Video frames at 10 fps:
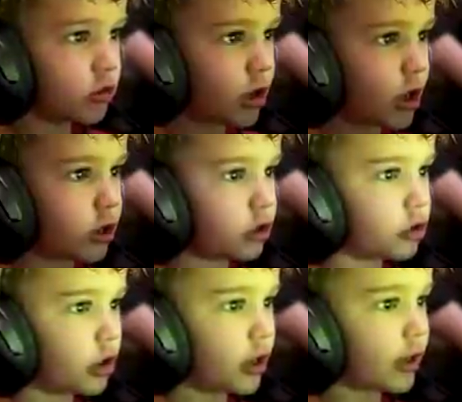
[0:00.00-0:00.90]
I
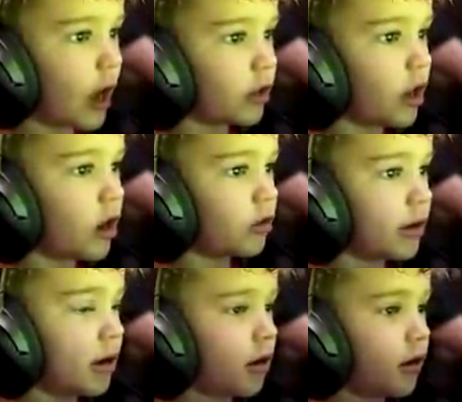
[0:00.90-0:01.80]
said gotcha. I know
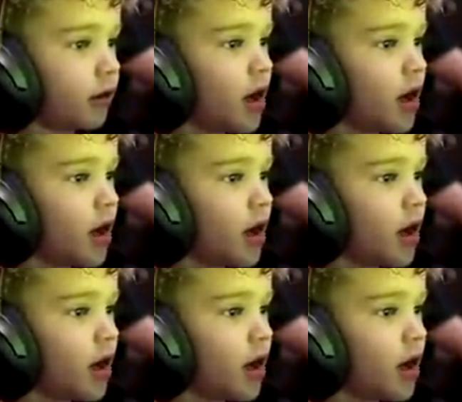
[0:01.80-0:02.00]
it all.